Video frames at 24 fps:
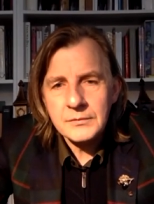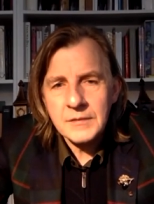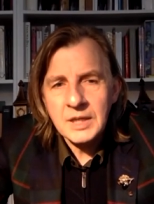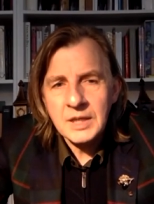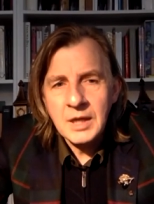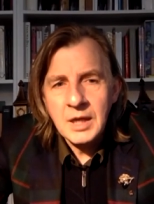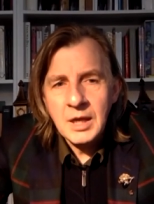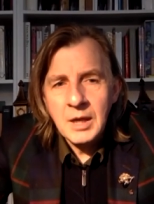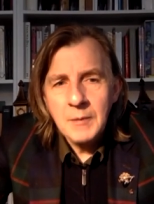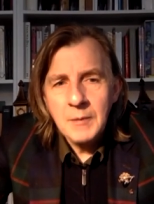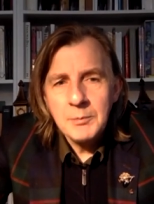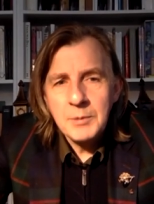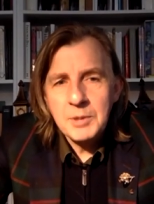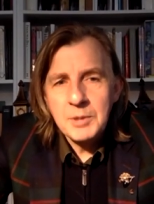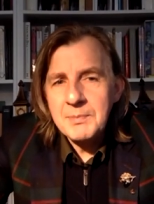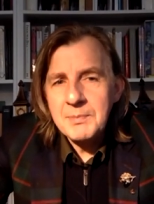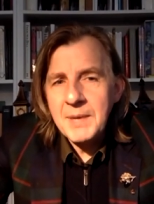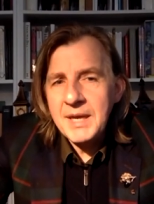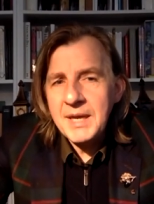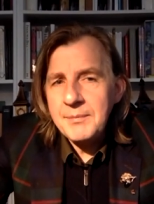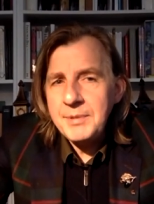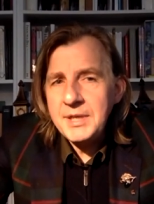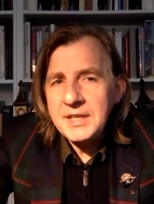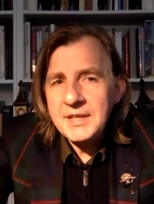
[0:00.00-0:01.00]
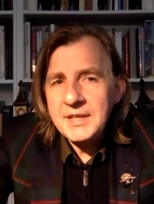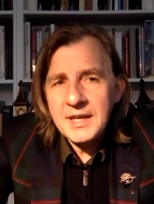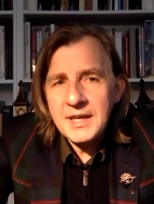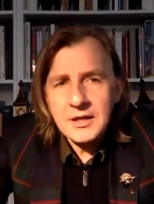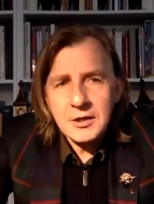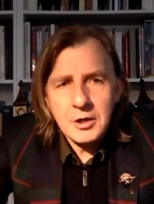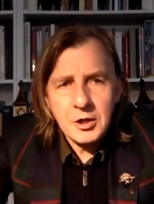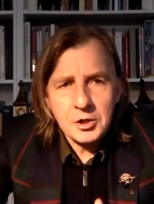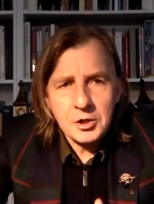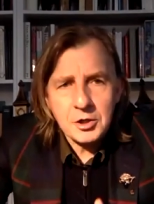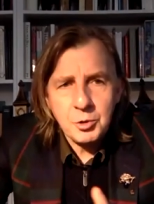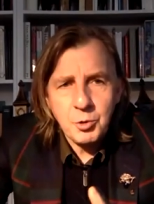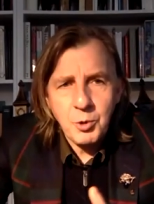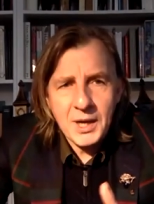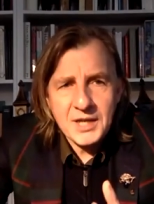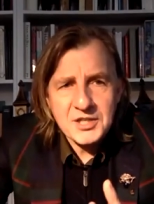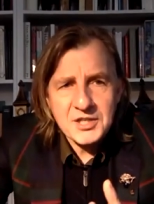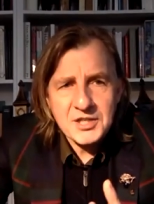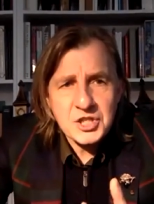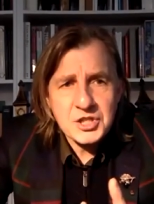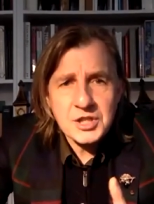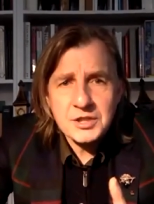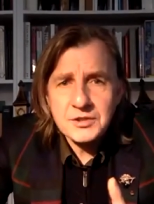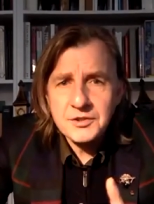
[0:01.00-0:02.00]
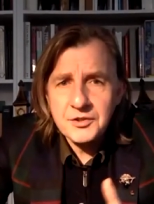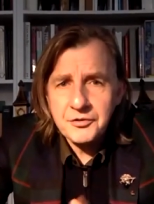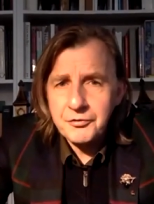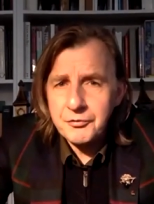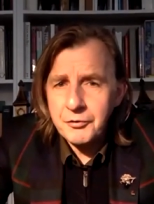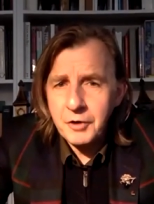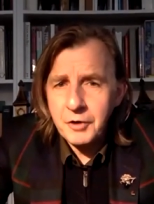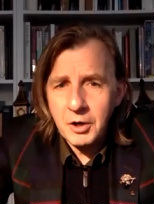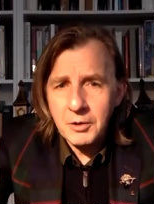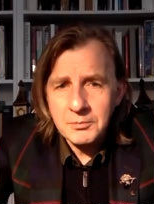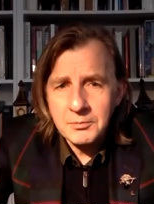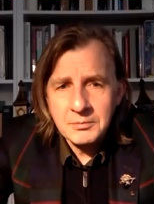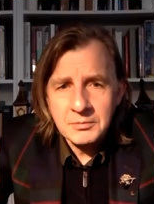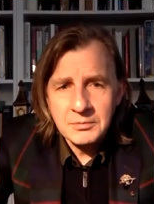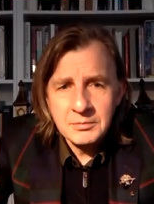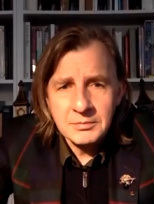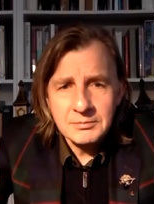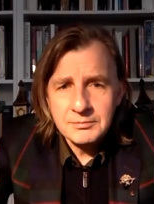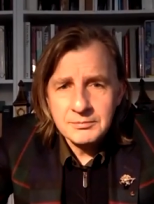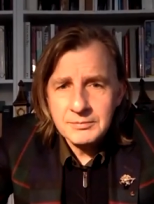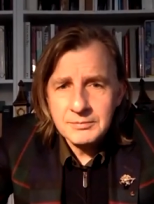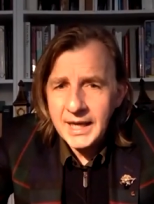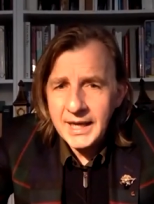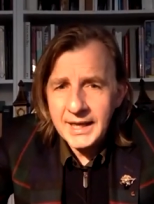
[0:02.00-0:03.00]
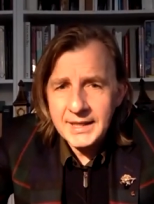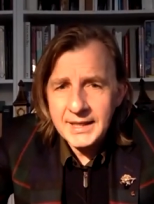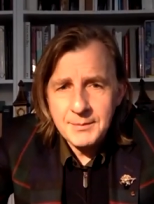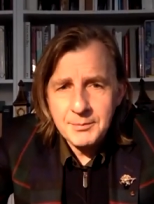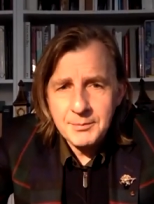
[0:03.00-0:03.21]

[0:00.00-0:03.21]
Yeah. But maybe there are questions from yes,